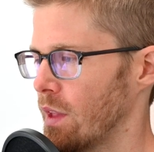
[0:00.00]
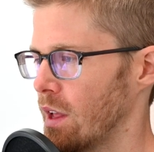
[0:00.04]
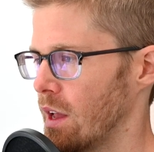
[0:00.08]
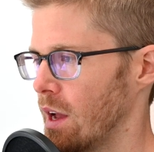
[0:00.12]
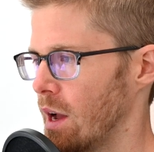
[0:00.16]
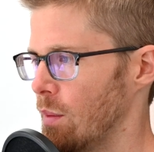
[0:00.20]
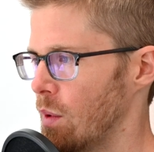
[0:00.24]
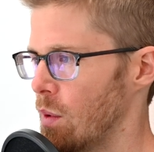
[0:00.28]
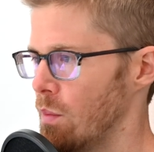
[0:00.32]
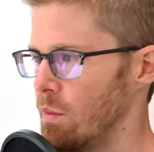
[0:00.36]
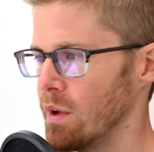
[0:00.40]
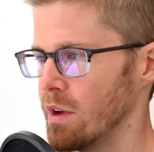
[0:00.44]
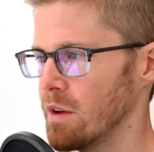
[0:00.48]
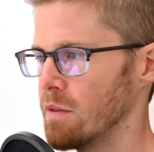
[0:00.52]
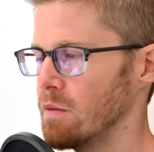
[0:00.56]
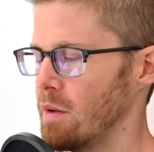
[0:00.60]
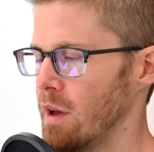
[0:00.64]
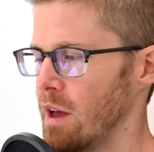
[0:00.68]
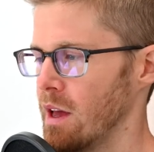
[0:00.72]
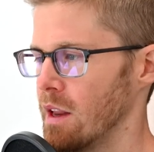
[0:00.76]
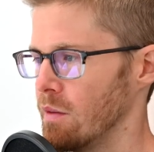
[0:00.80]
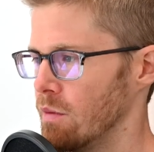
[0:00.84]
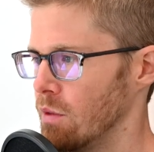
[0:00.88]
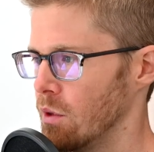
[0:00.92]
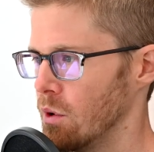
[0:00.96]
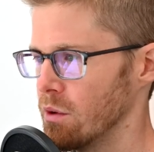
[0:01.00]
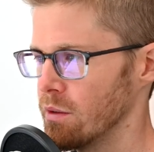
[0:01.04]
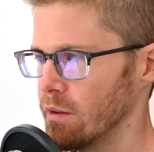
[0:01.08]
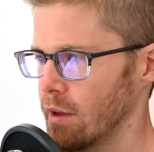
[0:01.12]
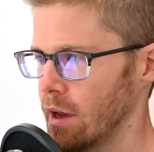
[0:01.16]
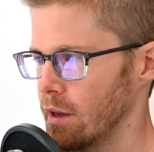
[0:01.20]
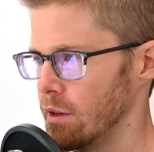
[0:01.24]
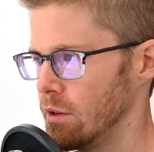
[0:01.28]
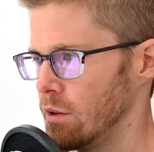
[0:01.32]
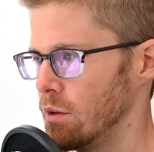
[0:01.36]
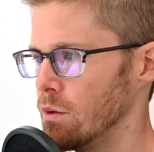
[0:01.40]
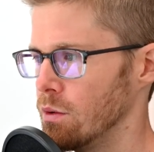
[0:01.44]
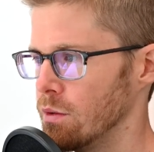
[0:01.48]
I'm a big fan of those. I
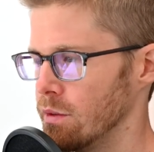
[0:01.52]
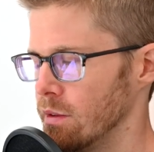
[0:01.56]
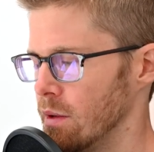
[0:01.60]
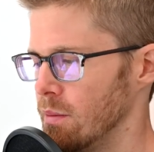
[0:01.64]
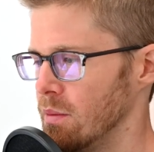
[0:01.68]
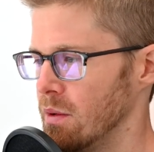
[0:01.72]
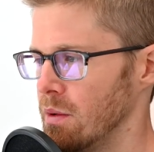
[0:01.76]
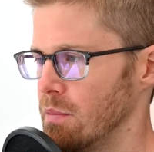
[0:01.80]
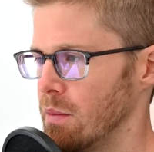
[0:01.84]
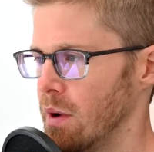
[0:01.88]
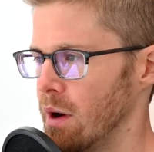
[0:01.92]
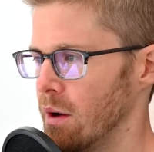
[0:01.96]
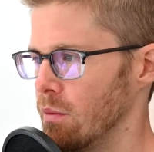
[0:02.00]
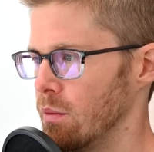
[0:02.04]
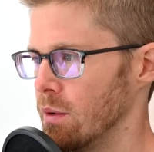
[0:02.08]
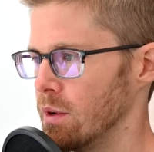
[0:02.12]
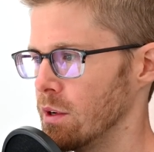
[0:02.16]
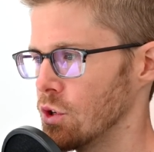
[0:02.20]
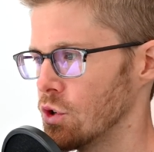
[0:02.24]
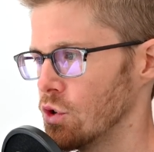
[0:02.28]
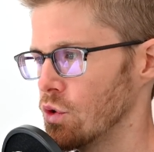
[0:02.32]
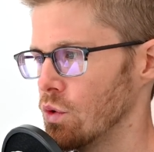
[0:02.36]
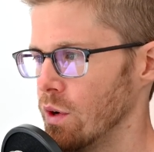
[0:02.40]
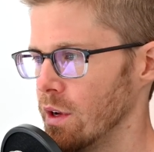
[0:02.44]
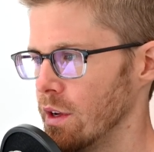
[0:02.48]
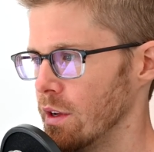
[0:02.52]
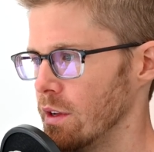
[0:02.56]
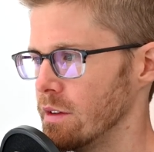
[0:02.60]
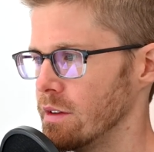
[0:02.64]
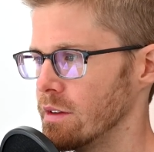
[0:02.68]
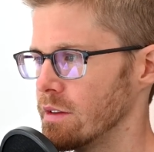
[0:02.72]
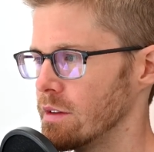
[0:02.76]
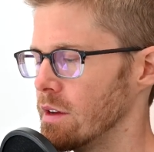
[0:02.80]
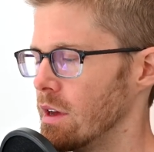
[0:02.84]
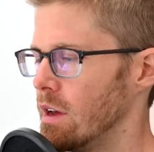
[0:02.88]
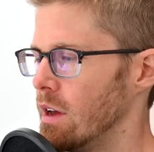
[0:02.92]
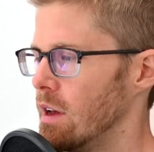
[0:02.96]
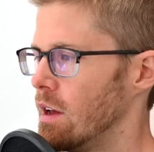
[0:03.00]
use them in my
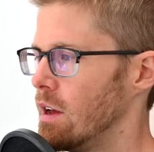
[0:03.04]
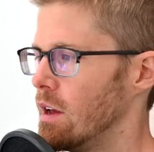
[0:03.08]
retreats.